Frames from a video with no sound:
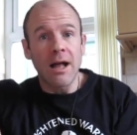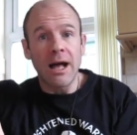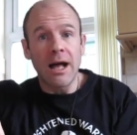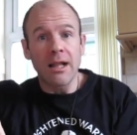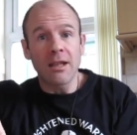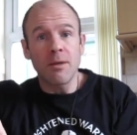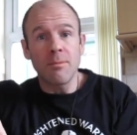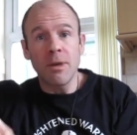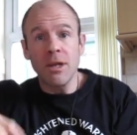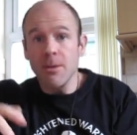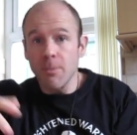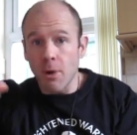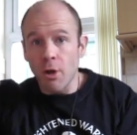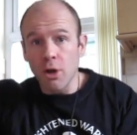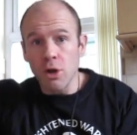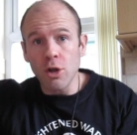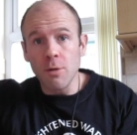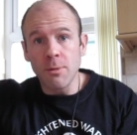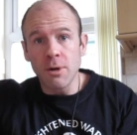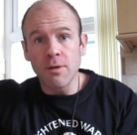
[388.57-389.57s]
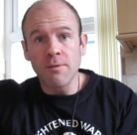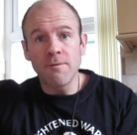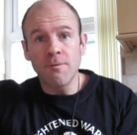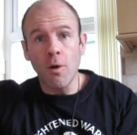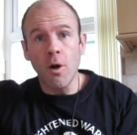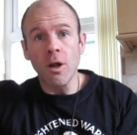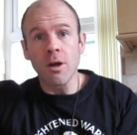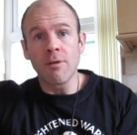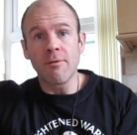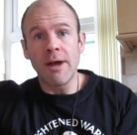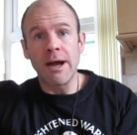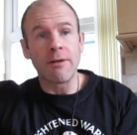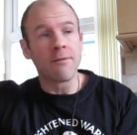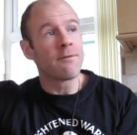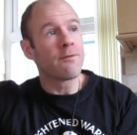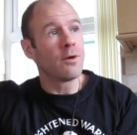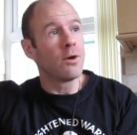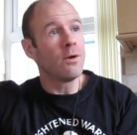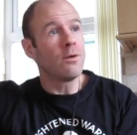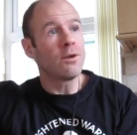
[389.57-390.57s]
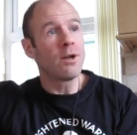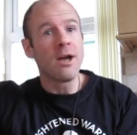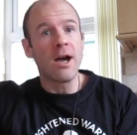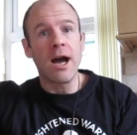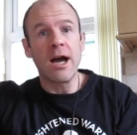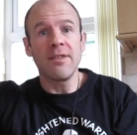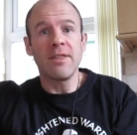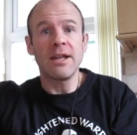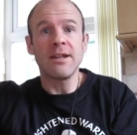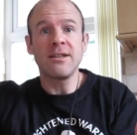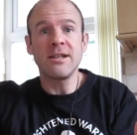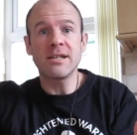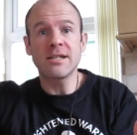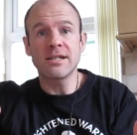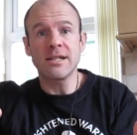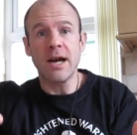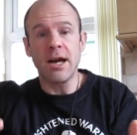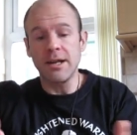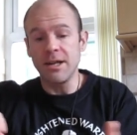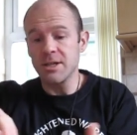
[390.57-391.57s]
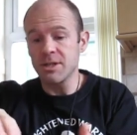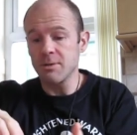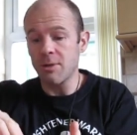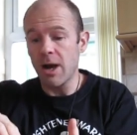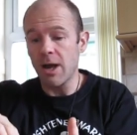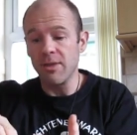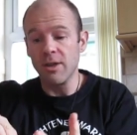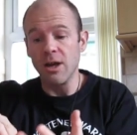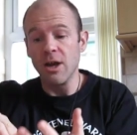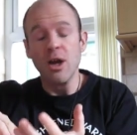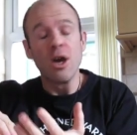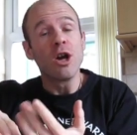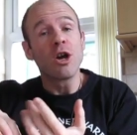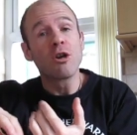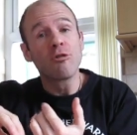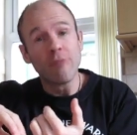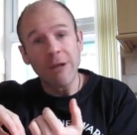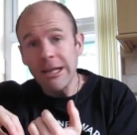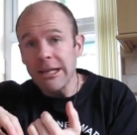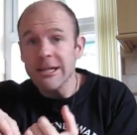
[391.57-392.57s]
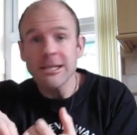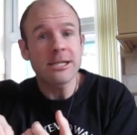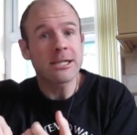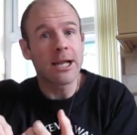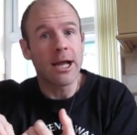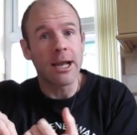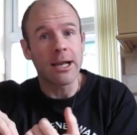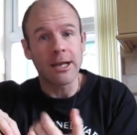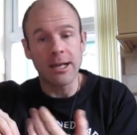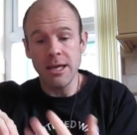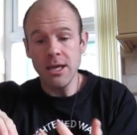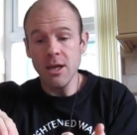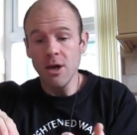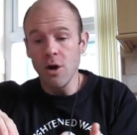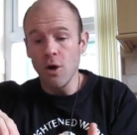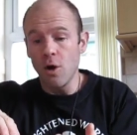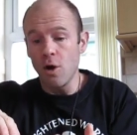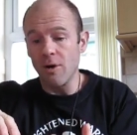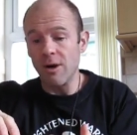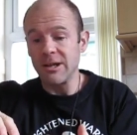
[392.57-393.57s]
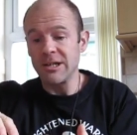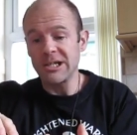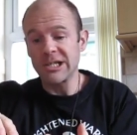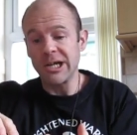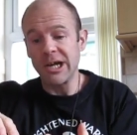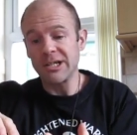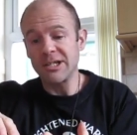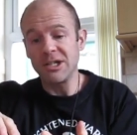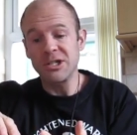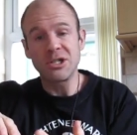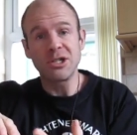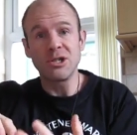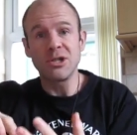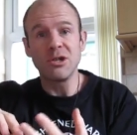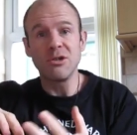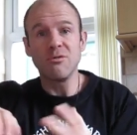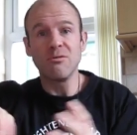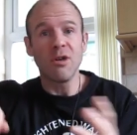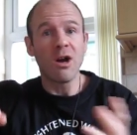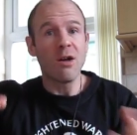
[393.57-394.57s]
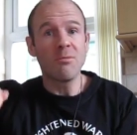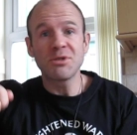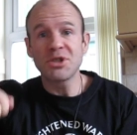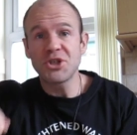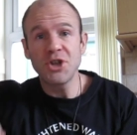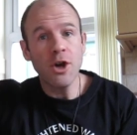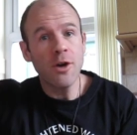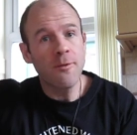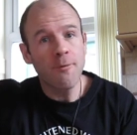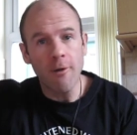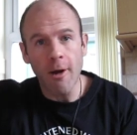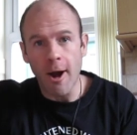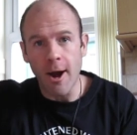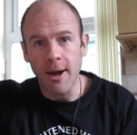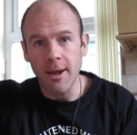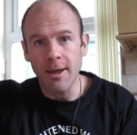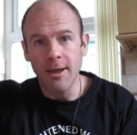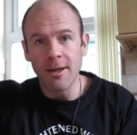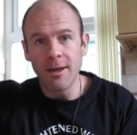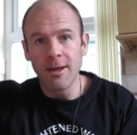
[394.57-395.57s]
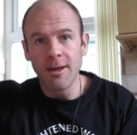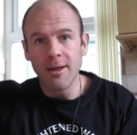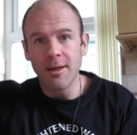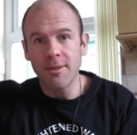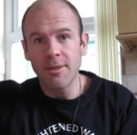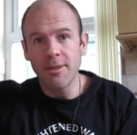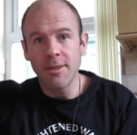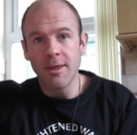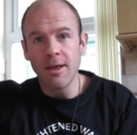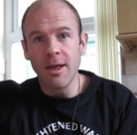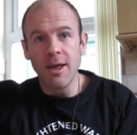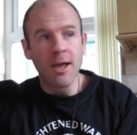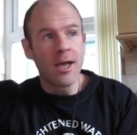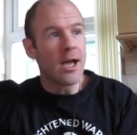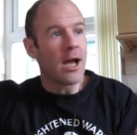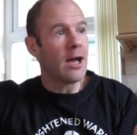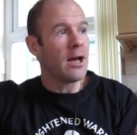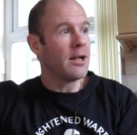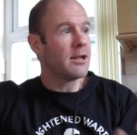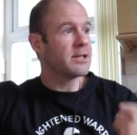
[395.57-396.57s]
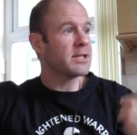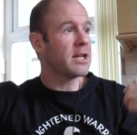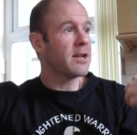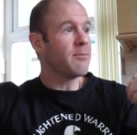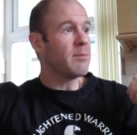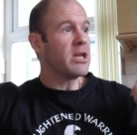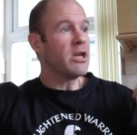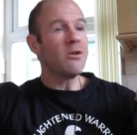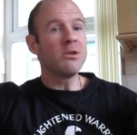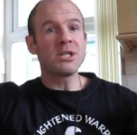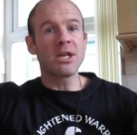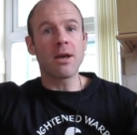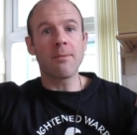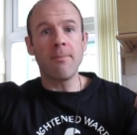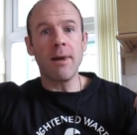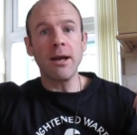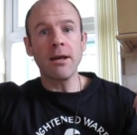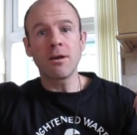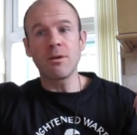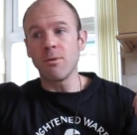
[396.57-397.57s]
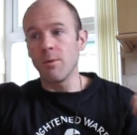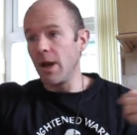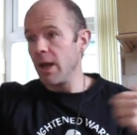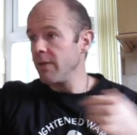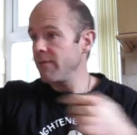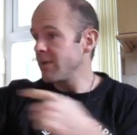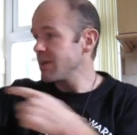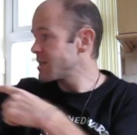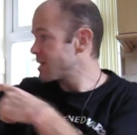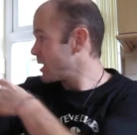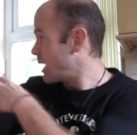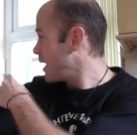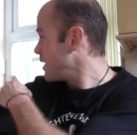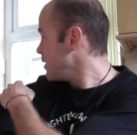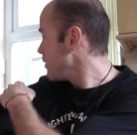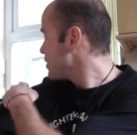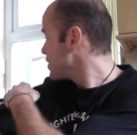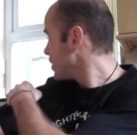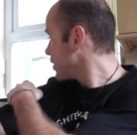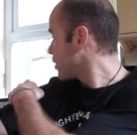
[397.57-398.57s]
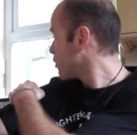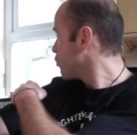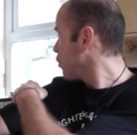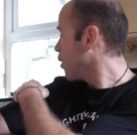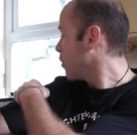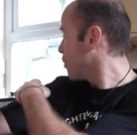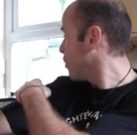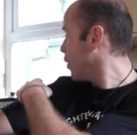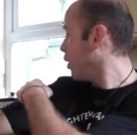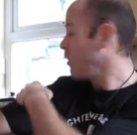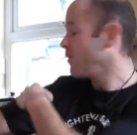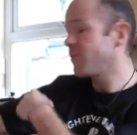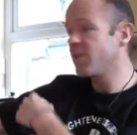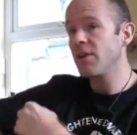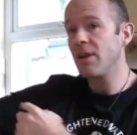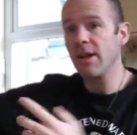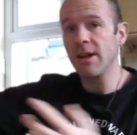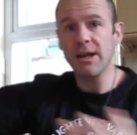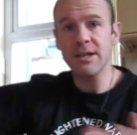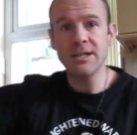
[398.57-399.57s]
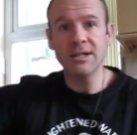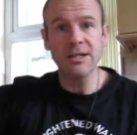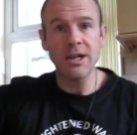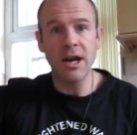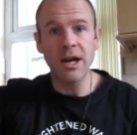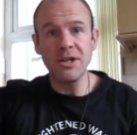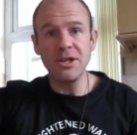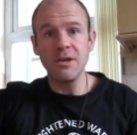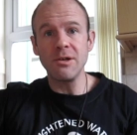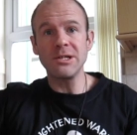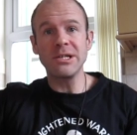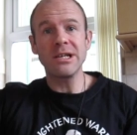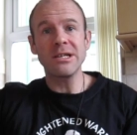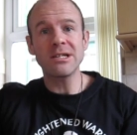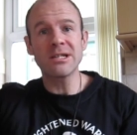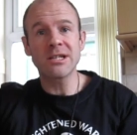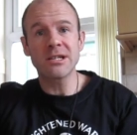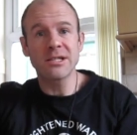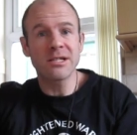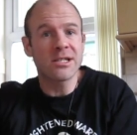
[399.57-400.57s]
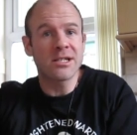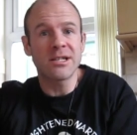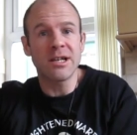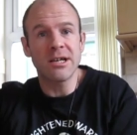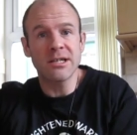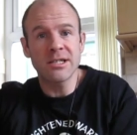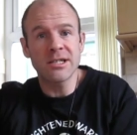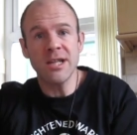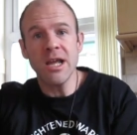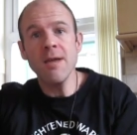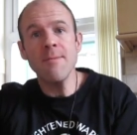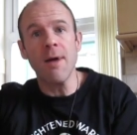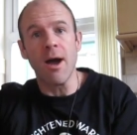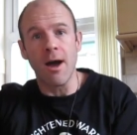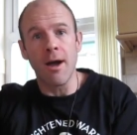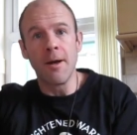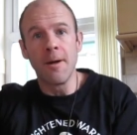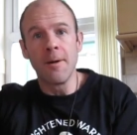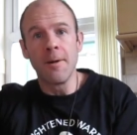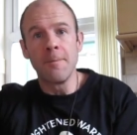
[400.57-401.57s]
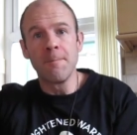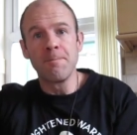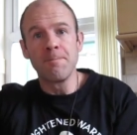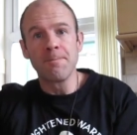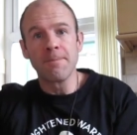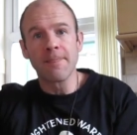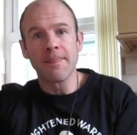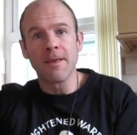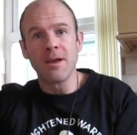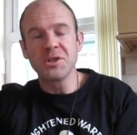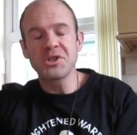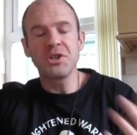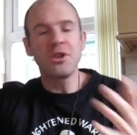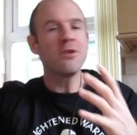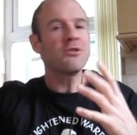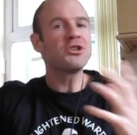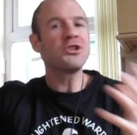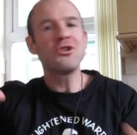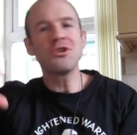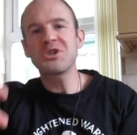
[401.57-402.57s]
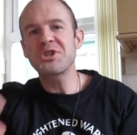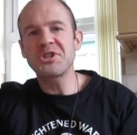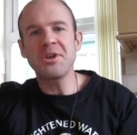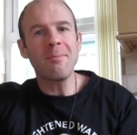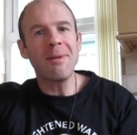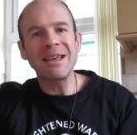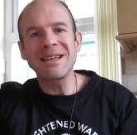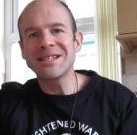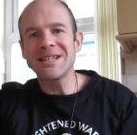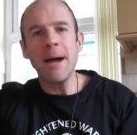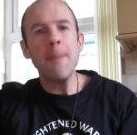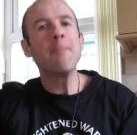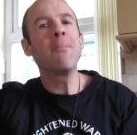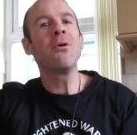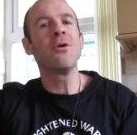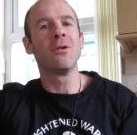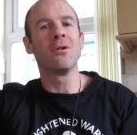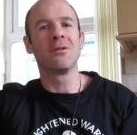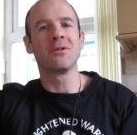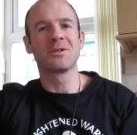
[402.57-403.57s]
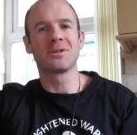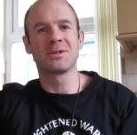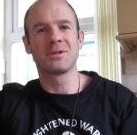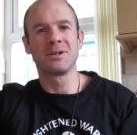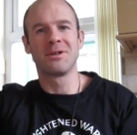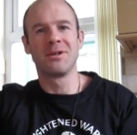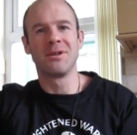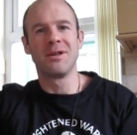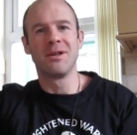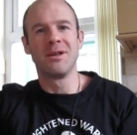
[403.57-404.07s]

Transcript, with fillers: aluminium or aluminum foil around food, I then decided to either grill it slightly or I started to do um, stir fry. And instead of me using a microwave, I started using a crock pot and I started using a steamer. So those are just some examples.